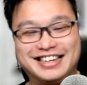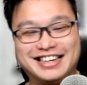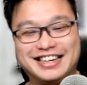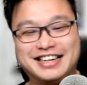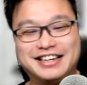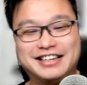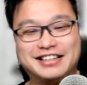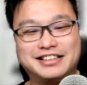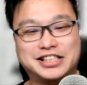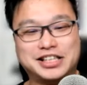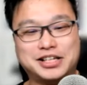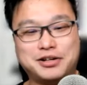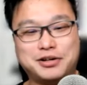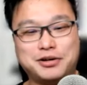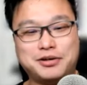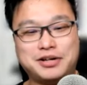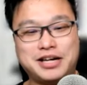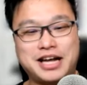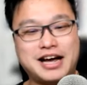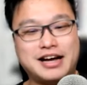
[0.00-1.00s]

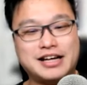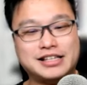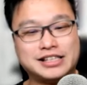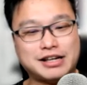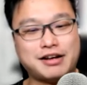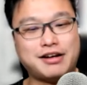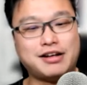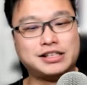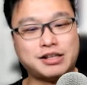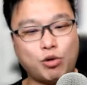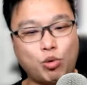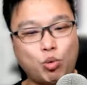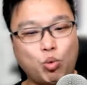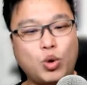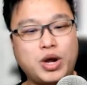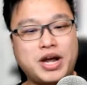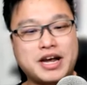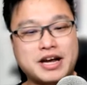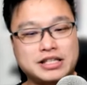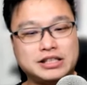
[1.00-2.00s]
Right. Yeah, it's a
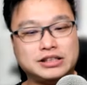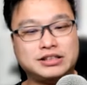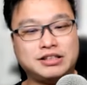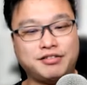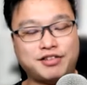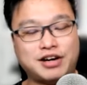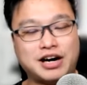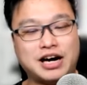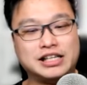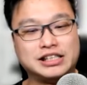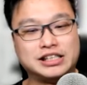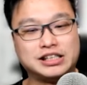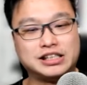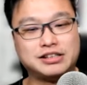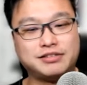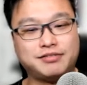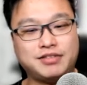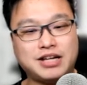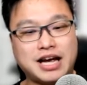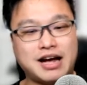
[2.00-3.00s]
weird device.
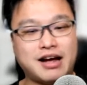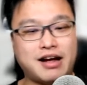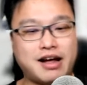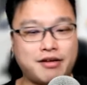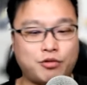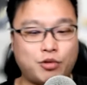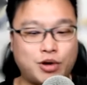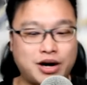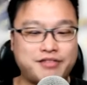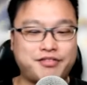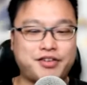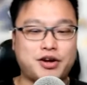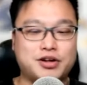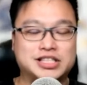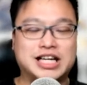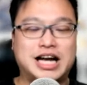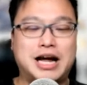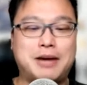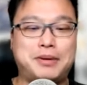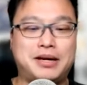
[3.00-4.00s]
Yeah, and whenever you're
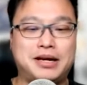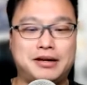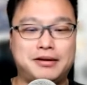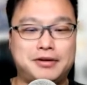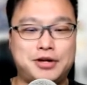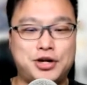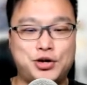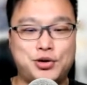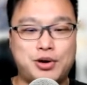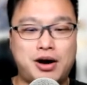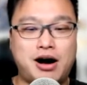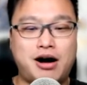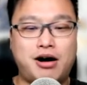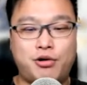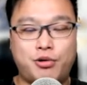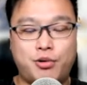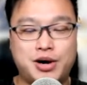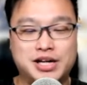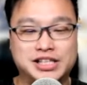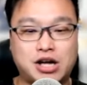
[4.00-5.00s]
typing, you are
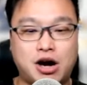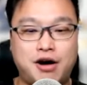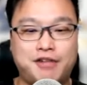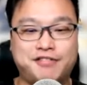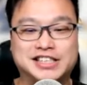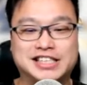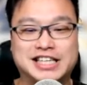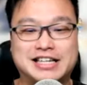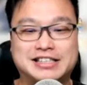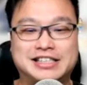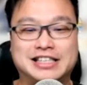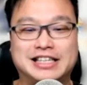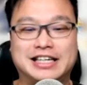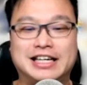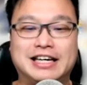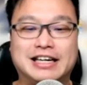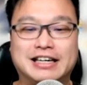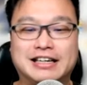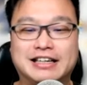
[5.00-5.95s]
always off center here.